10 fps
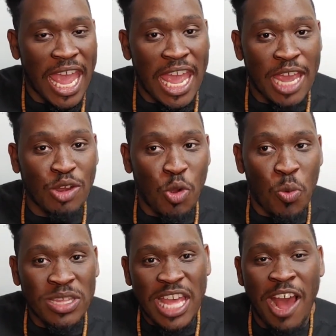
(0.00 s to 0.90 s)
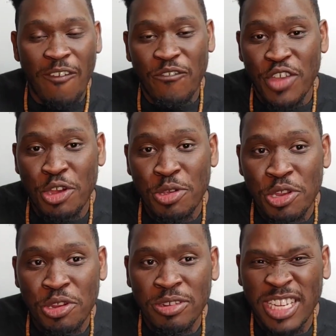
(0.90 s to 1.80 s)
And without
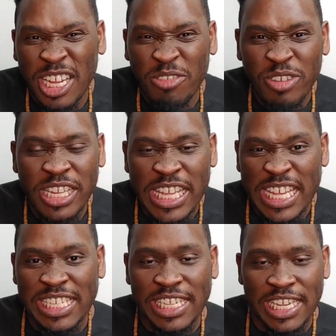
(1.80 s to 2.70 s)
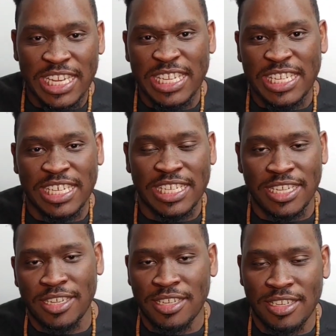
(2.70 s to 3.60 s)
failure, there really isn't any
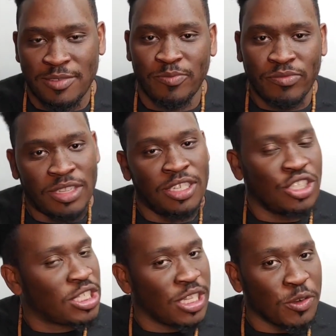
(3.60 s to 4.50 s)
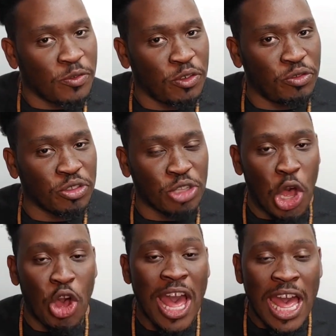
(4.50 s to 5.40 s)
success. Just a little food for
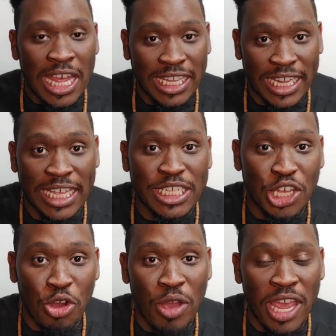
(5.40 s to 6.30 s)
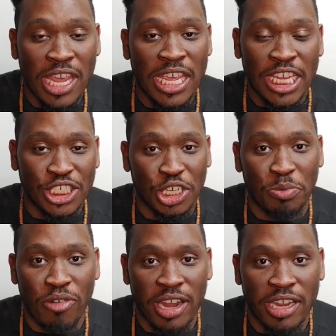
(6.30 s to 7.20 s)
thought. Let's go ahead and
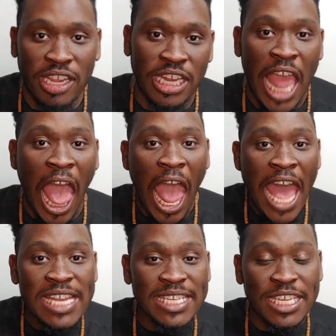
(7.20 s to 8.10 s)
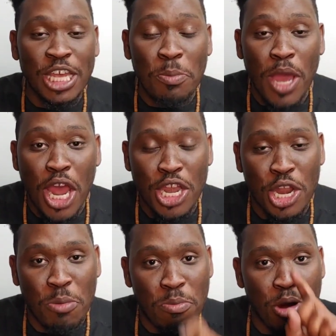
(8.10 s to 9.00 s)
jump right in. Tip
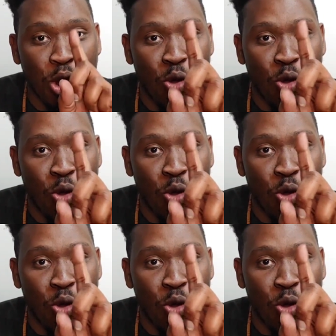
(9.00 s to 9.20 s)
number